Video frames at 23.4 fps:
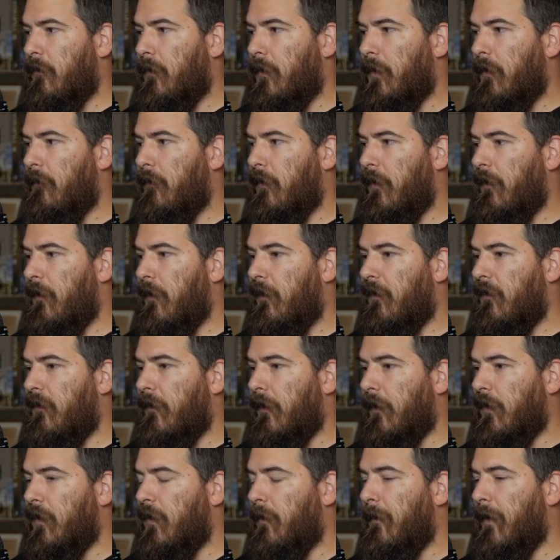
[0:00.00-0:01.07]
get rid of this and
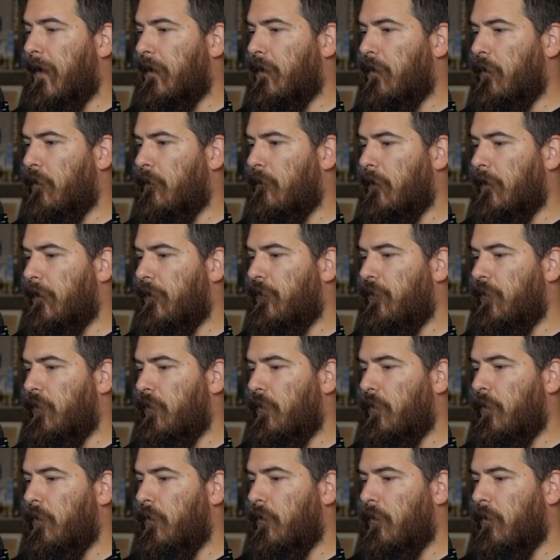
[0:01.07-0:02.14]
then come back over
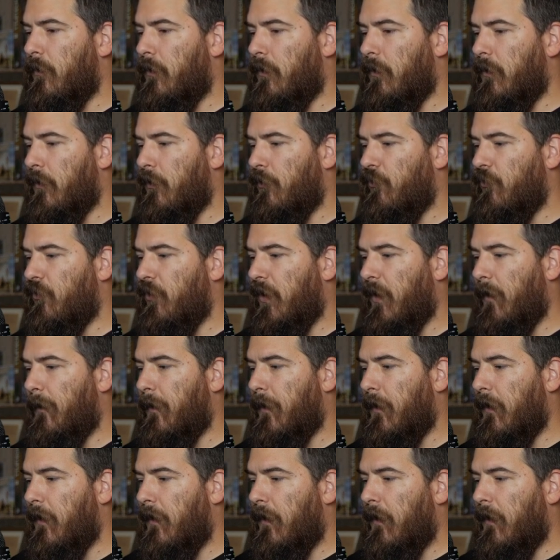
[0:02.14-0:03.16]
to our ship,